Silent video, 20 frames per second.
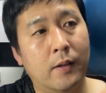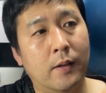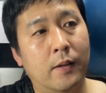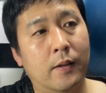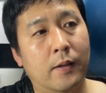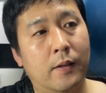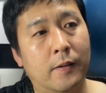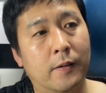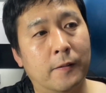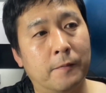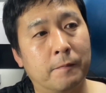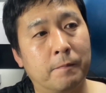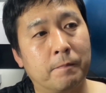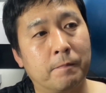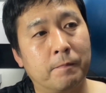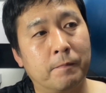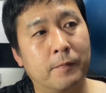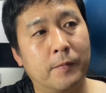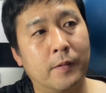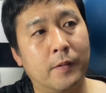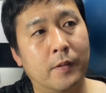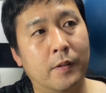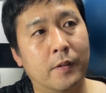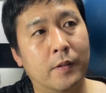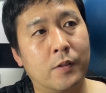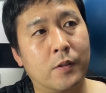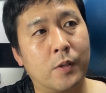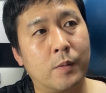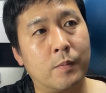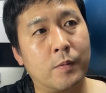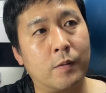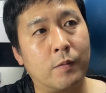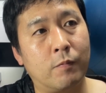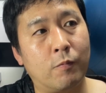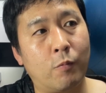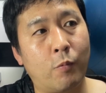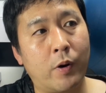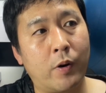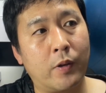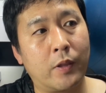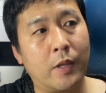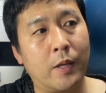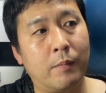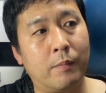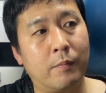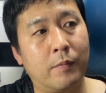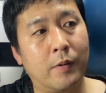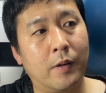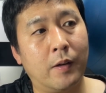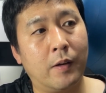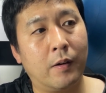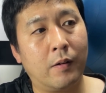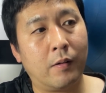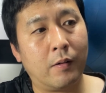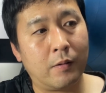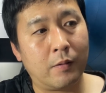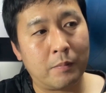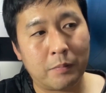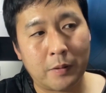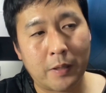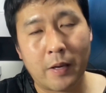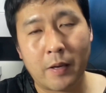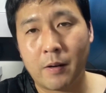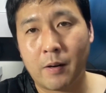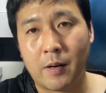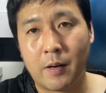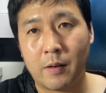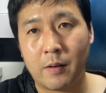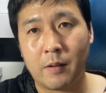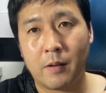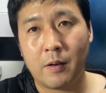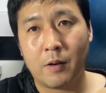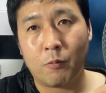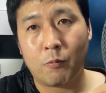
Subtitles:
in terms of wearing them or playing hard